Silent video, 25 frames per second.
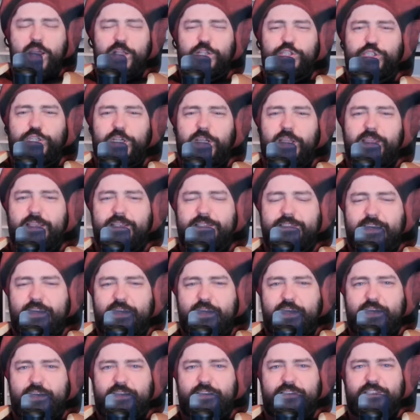Jelly is like
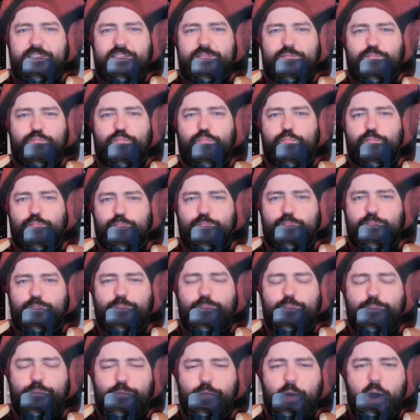the
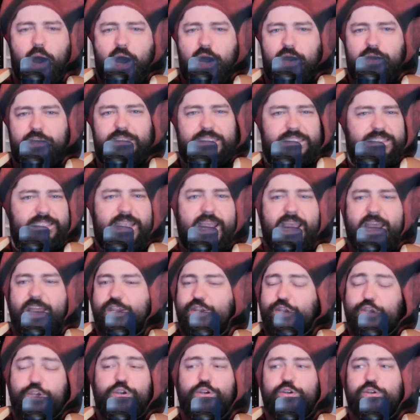bog
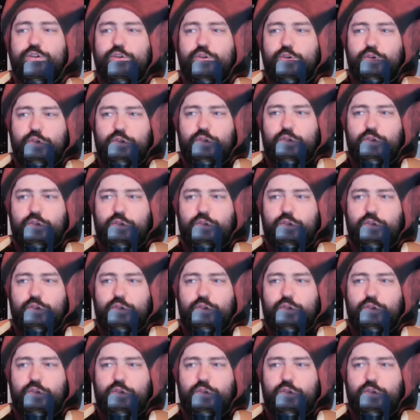standard